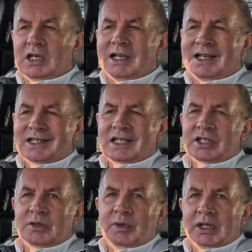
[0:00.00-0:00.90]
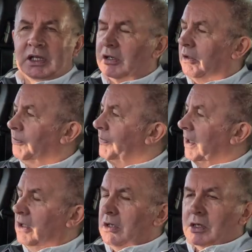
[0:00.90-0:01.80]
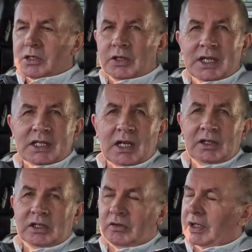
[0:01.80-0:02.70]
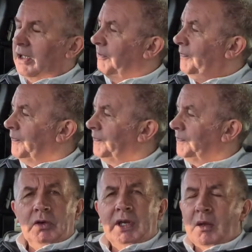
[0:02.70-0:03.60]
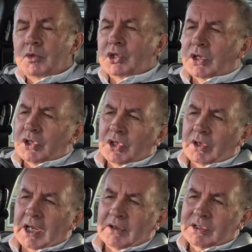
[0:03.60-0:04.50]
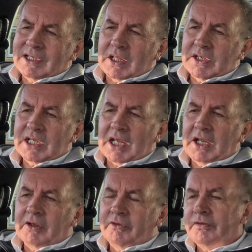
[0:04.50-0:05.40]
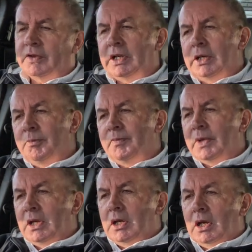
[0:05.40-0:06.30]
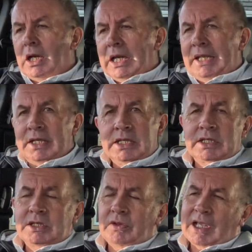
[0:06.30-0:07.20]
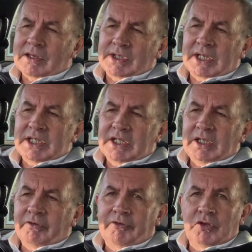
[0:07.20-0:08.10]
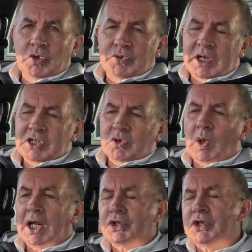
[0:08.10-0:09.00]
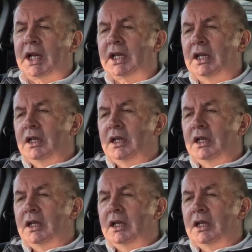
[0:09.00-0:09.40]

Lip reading: the system in the car. So that's how you do that. Okay, I'm just going to show you how to set the sat-nav in this 2018 Ford Ranger Wildtrak